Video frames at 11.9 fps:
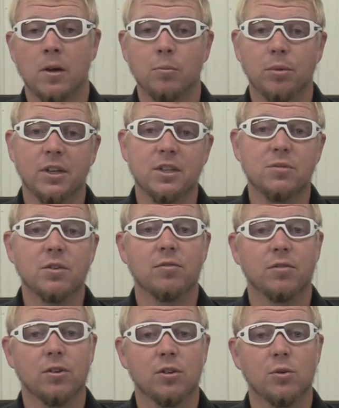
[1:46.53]
please
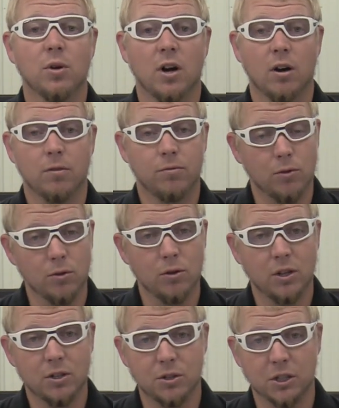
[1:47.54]
refer to our
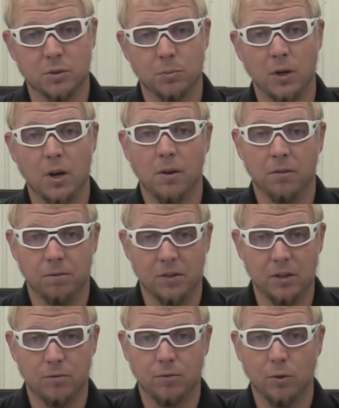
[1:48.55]
focal adjustment
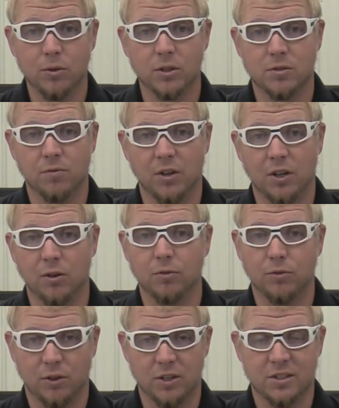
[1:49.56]
V-focus video
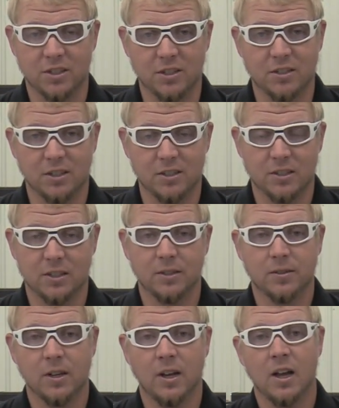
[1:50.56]
for assistance.
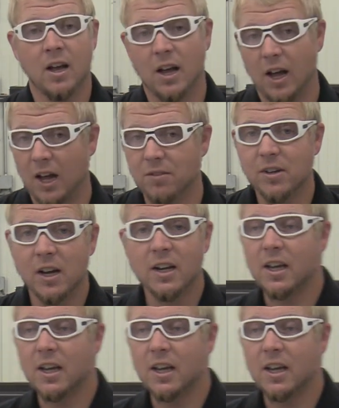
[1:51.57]
I've gone